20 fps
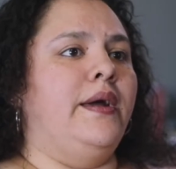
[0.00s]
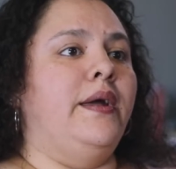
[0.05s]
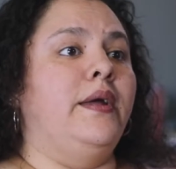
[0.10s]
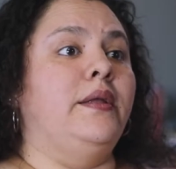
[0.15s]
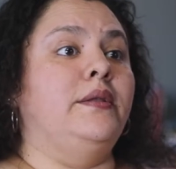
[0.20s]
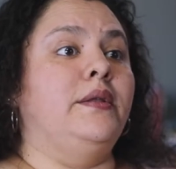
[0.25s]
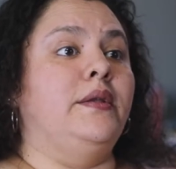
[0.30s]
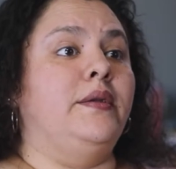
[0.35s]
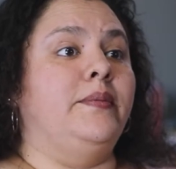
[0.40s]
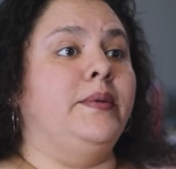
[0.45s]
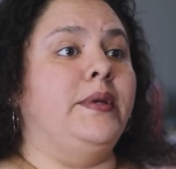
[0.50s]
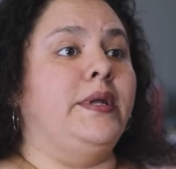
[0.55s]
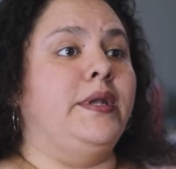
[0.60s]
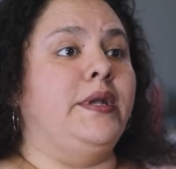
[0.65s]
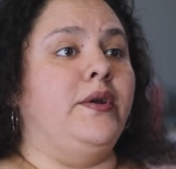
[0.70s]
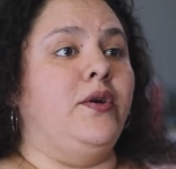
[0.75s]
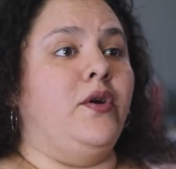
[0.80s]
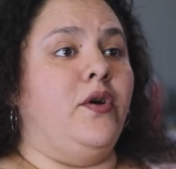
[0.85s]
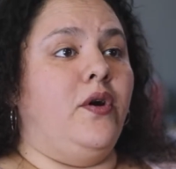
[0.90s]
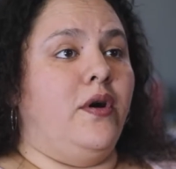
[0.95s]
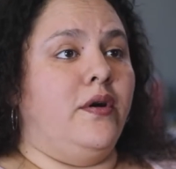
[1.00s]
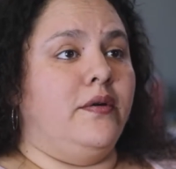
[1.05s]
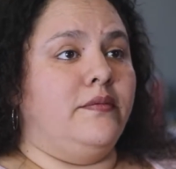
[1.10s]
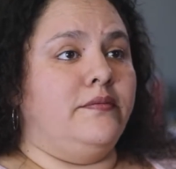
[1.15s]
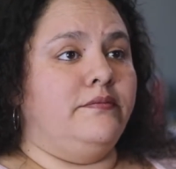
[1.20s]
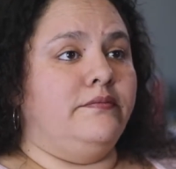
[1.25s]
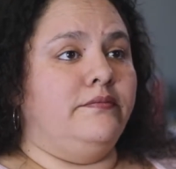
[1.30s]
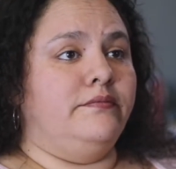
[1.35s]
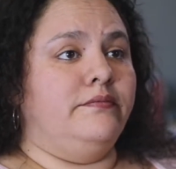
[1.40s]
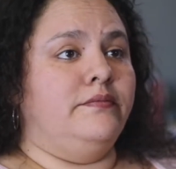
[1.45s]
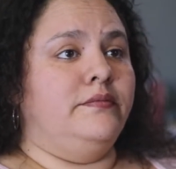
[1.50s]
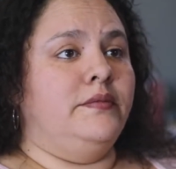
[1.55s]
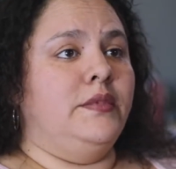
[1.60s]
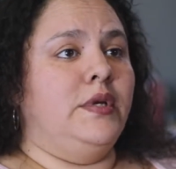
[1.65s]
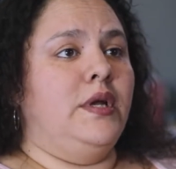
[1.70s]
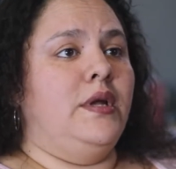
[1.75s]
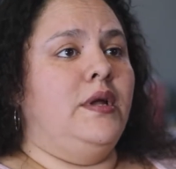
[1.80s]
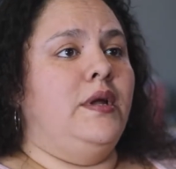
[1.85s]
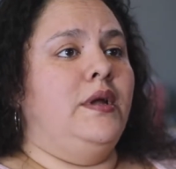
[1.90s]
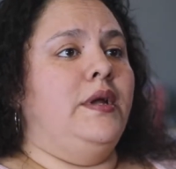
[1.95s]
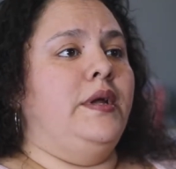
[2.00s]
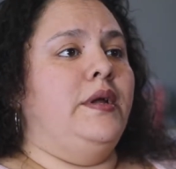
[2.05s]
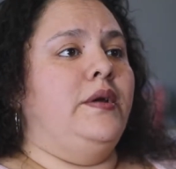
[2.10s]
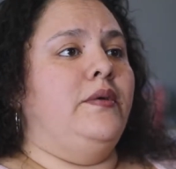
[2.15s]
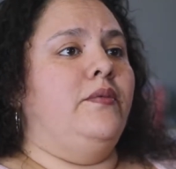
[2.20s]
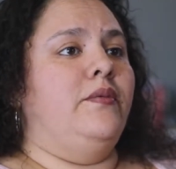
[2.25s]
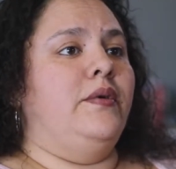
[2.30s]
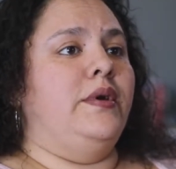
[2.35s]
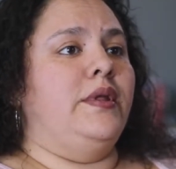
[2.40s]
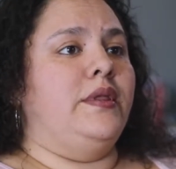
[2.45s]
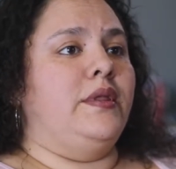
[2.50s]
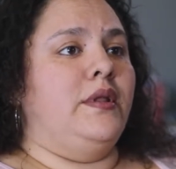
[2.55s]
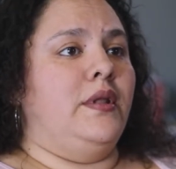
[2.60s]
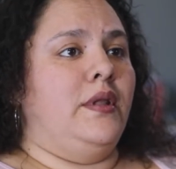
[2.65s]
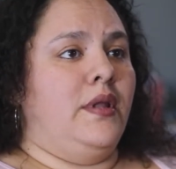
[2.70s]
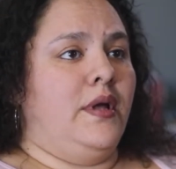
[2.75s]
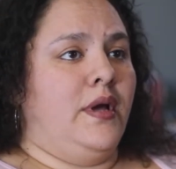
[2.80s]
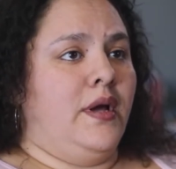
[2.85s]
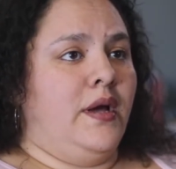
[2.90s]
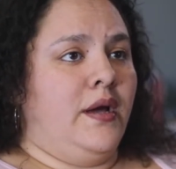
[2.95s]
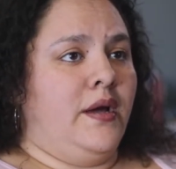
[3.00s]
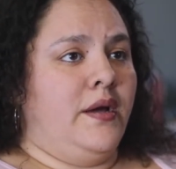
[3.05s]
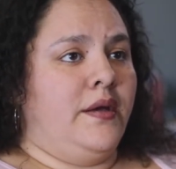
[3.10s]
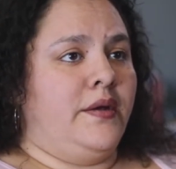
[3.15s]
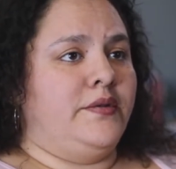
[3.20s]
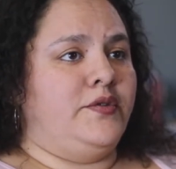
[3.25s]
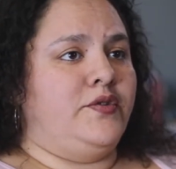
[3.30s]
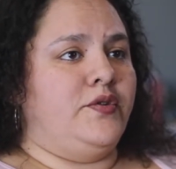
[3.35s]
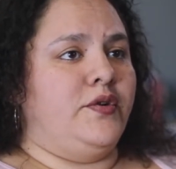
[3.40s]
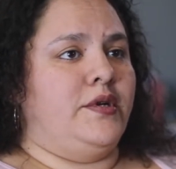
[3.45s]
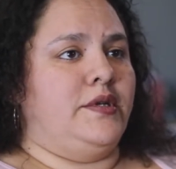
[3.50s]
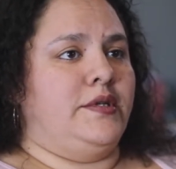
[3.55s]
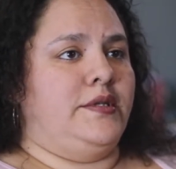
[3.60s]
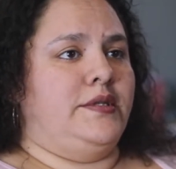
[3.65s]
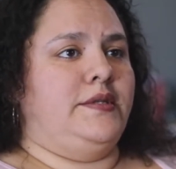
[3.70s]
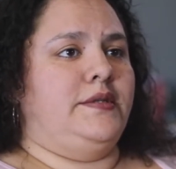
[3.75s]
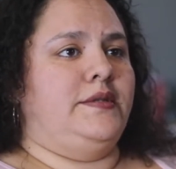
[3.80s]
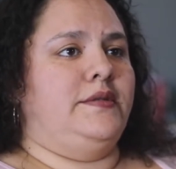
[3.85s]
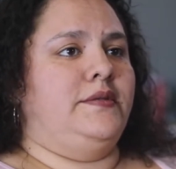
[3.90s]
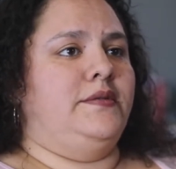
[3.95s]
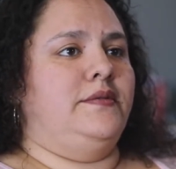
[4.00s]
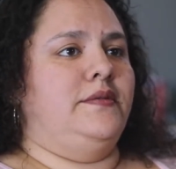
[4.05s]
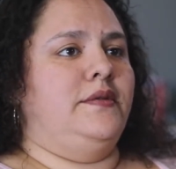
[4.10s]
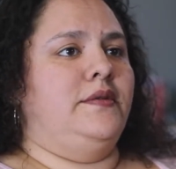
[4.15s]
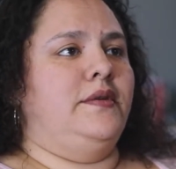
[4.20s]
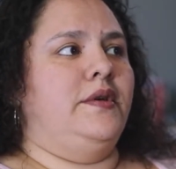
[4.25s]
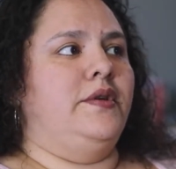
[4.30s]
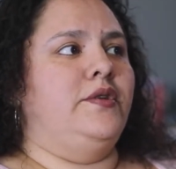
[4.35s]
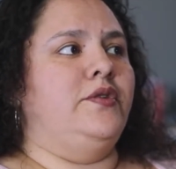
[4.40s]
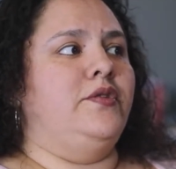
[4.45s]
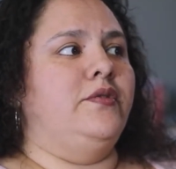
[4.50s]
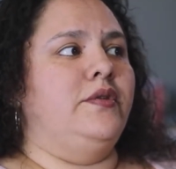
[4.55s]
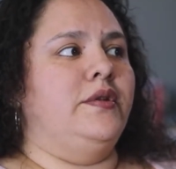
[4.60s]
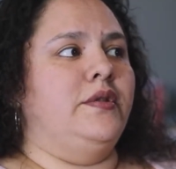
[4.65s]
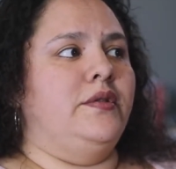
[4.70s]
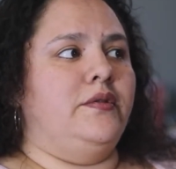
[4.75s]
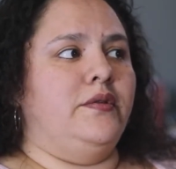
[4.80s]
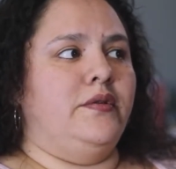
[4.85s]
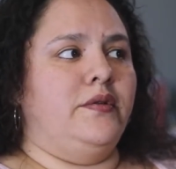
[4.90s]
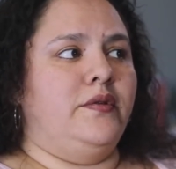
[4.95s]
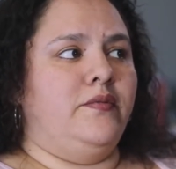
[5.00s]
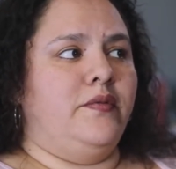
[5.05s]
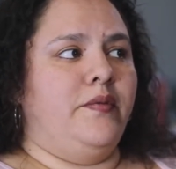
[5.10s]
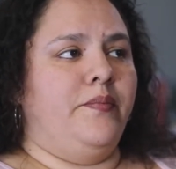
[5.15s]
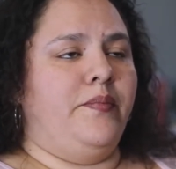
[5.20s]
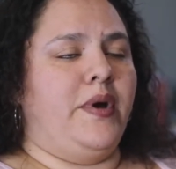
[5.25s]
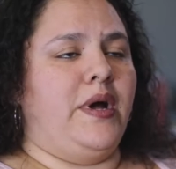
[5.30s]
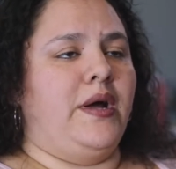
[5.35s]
I ended up getting caught with a lot of drugs. 131